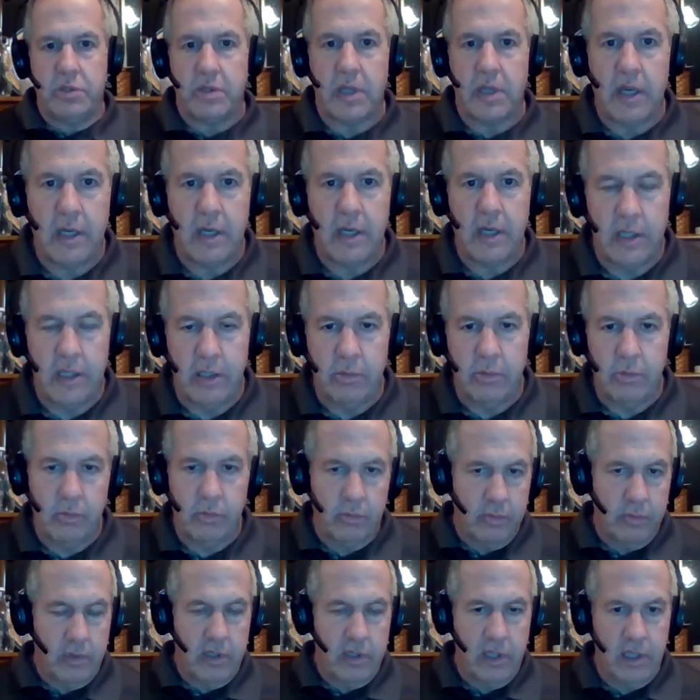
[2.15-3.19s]

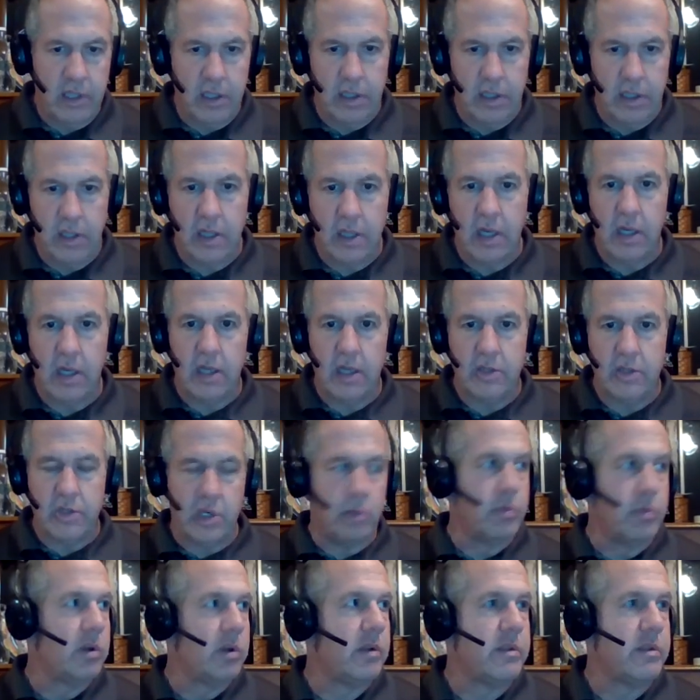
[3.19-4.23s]
I'm the
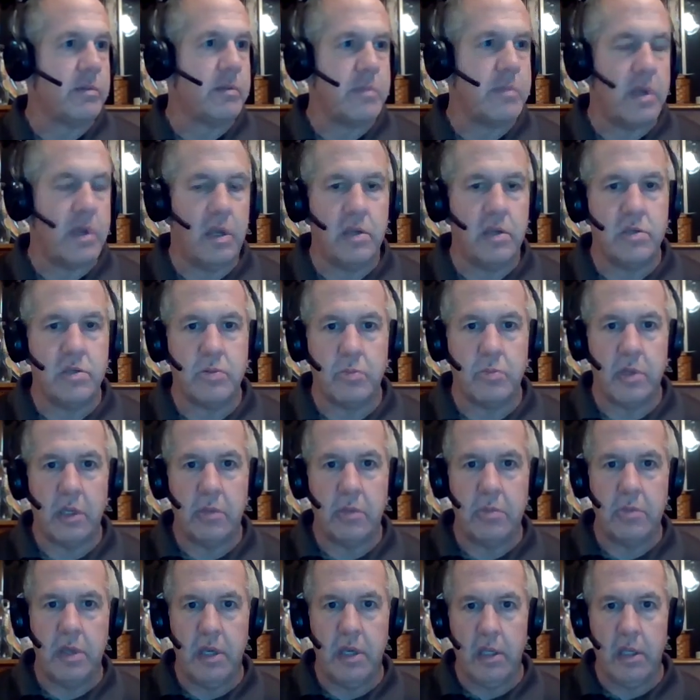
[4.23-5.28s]
chairman of the management
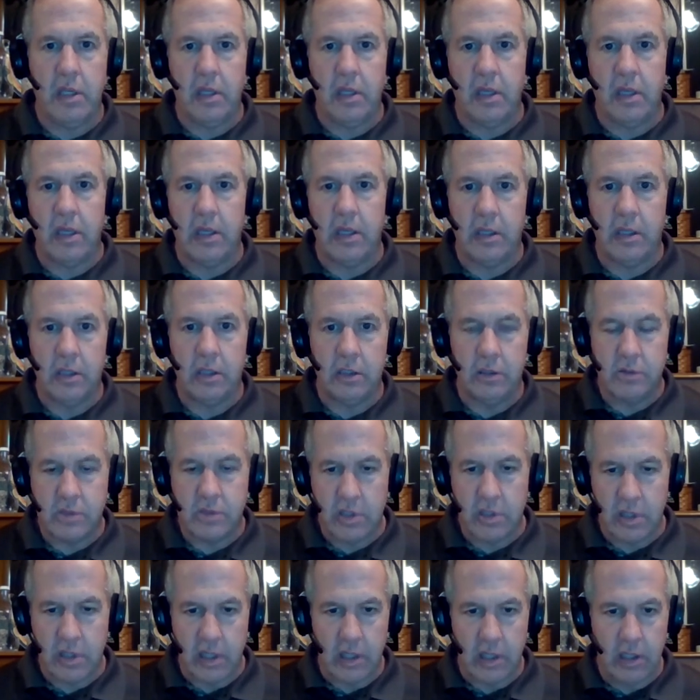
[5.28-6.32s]
committee, and
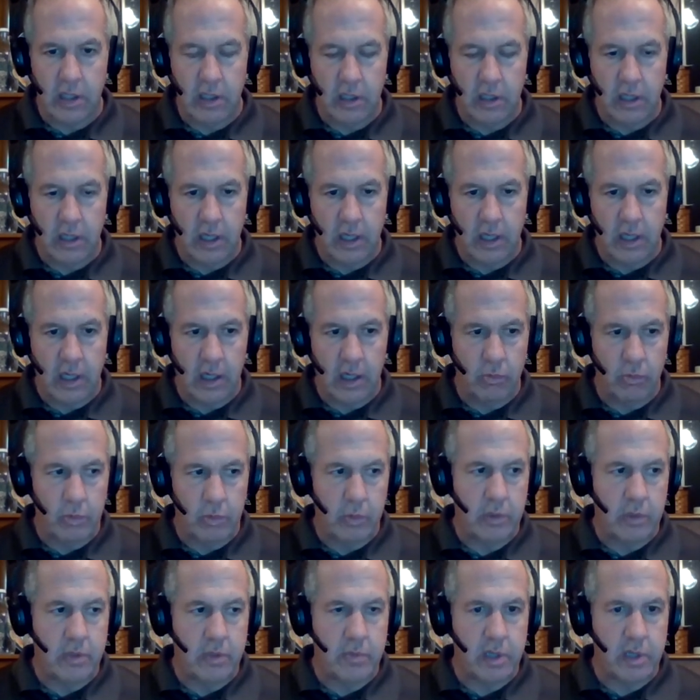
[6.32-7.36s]
tonight we
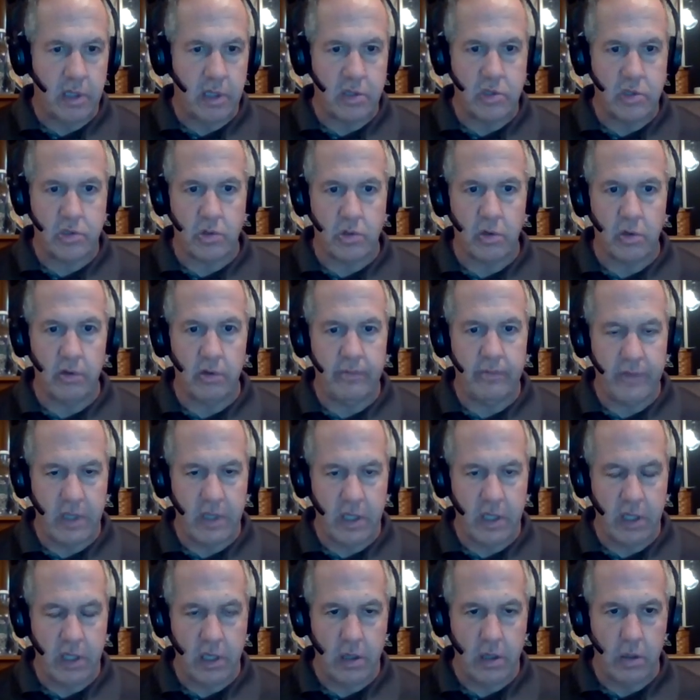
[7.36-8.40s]
wanted to make a short
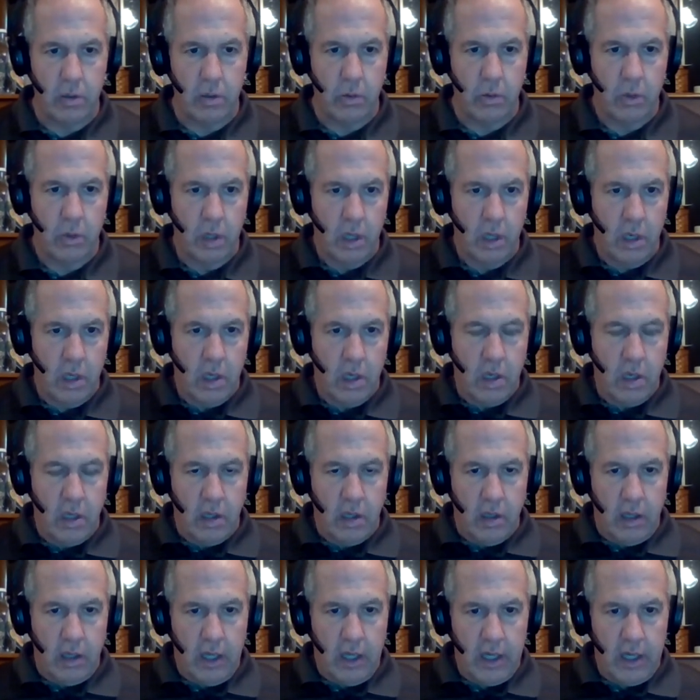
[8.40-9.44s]
video
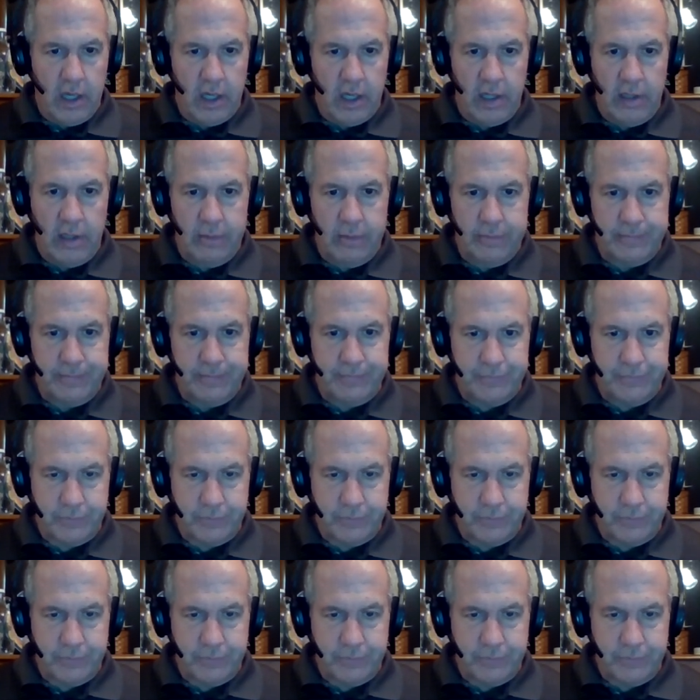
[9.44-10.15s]
um,